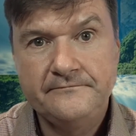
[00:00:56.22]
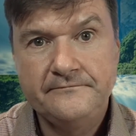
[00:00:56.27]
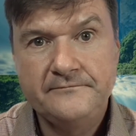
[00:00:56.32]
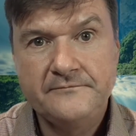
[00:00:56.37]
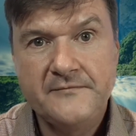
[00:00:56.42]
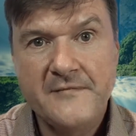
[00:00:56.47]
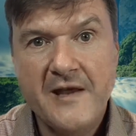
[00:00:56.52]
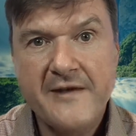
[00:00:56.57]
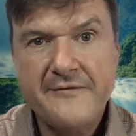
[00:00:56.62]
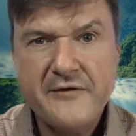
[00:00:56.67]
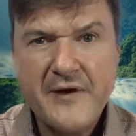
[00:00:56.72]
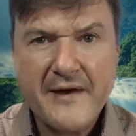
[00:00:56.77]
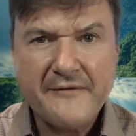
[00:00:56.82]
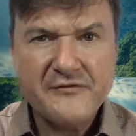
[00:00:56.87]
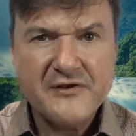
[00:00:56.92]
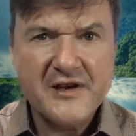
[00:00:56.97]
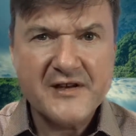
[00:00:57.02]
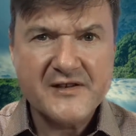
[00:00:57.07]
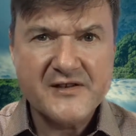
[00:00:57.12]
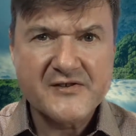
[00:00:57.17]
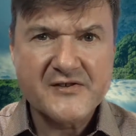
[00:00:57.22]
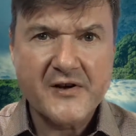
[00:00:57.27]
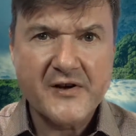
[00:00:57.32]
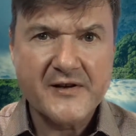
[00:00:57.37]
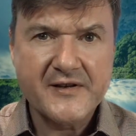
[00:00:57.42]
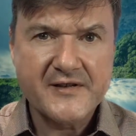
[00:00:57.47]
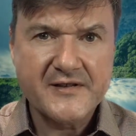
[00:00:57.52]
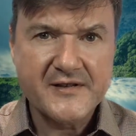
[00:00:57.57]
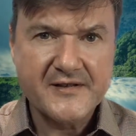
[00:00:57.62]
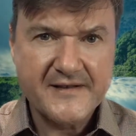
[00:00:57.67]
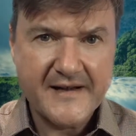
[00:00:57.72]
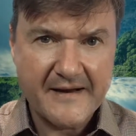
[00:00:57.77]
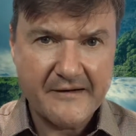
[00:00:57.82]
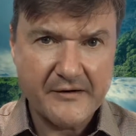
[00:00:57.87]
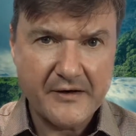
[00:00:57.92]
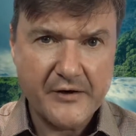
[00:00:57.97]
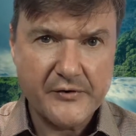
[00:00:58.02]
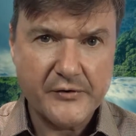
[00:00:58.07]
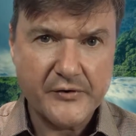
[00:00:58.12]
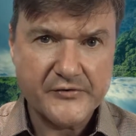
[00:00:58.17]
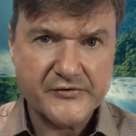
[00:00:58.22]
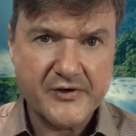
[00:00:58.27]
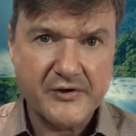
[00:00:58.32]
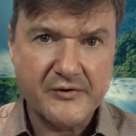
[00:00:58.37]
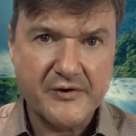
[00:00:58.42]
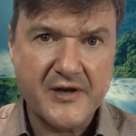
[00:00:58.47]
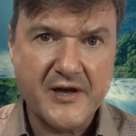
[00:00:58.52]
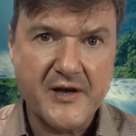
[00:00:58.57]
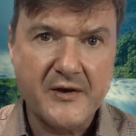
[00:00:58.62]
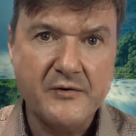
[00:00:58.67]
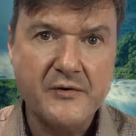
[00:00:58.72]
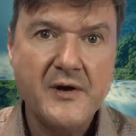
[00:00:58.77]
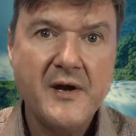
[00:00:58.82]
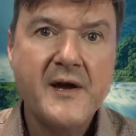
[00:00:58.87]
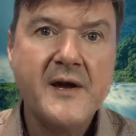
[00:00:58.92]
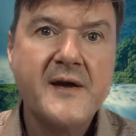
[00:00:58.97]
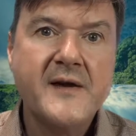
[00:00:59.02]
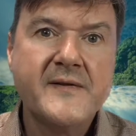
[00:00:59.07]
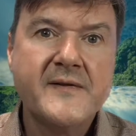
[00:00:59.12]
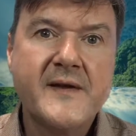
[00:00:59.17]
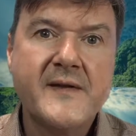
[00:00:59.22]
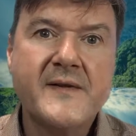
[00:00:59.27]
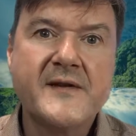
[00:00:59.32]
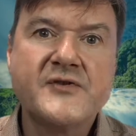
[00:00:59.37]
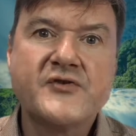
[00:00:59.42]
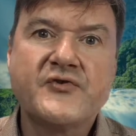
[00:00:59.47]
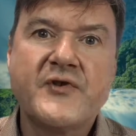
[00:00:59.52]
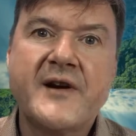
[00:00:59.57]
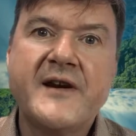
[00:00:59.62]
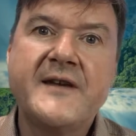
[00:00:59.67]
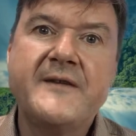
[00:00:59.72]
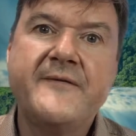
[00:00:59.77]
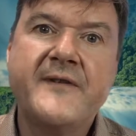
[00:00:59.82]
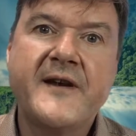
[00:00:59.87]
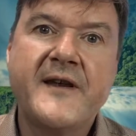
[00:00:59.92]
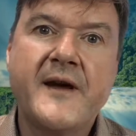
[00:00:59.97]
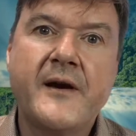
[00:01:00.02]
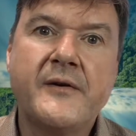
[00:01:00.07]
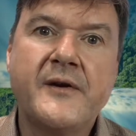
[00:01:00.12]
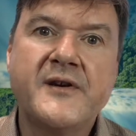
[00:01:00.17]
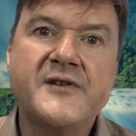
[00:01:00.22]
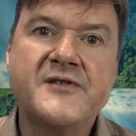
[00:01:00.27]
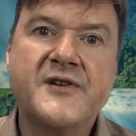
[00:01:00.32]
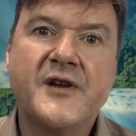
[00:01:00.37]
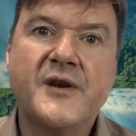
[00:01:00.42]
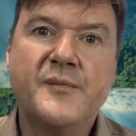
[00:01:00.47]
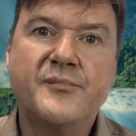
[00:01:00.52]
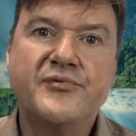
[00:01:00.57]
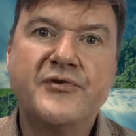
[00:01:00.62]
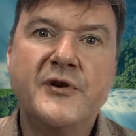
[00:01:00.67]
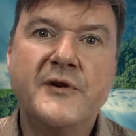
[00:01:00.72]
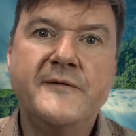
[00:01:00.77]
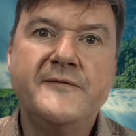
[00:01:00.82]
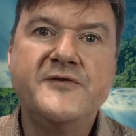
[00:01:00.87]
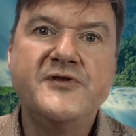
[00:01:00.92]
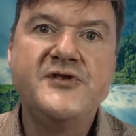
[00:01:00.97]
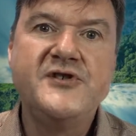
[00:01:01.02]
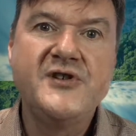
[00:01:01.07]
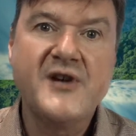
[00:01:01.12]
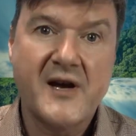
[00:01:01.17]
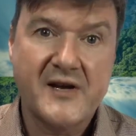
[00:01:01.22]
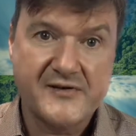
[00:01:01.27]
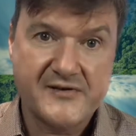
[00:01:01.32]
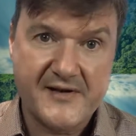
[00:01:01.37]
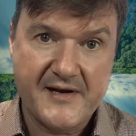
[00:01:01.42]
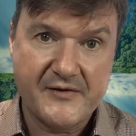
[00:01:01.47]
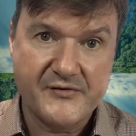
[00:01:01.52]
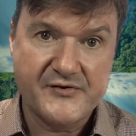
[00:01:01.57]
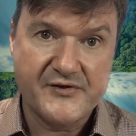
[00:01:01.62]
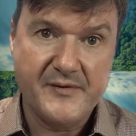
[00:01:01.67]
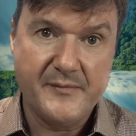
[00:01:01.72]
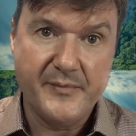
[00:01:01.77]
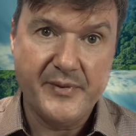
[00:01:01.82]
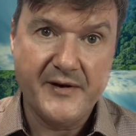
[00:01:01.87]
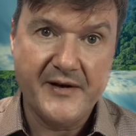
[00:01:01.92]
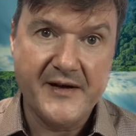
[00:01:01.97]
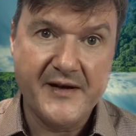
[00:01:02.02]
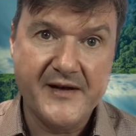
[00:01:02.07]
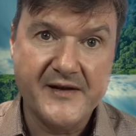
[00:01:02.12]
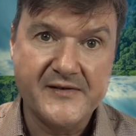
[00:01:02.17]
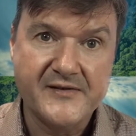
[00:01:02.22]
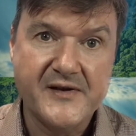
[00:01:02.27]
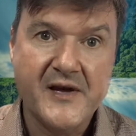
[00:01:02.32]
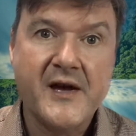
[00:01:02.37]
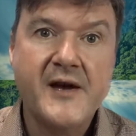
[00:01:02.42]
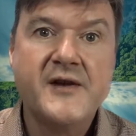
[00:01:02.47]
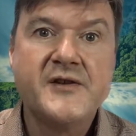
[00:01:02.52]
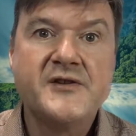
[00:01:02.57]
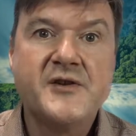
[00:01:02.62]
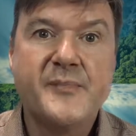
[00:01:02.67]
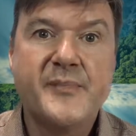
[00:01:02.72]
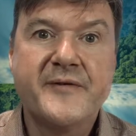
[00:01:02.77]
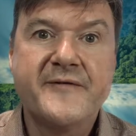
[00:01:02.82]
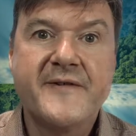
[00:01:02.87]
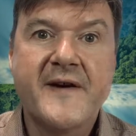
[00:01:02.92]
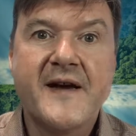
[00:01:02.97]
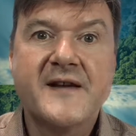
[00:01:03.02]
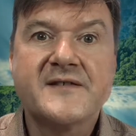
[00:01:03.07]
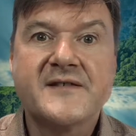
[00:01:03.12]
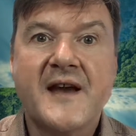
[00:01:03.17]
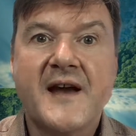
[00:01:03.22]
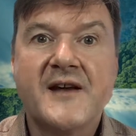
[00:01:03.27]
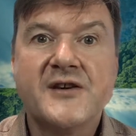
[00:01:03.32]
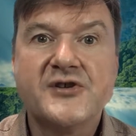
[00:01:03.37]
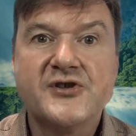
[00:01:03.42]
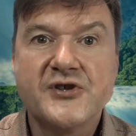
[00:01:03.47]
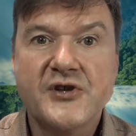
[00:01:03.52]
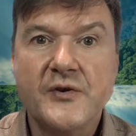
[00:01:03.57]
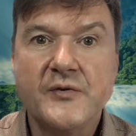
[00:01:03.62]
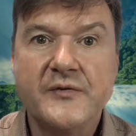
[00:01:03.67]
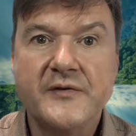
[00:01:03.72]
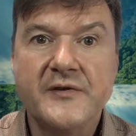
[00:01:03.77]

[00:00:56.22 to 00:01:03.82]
If you haven't yet decided to download Otto Q, then this training video is going to prove just how simple it is to perfect and shoot the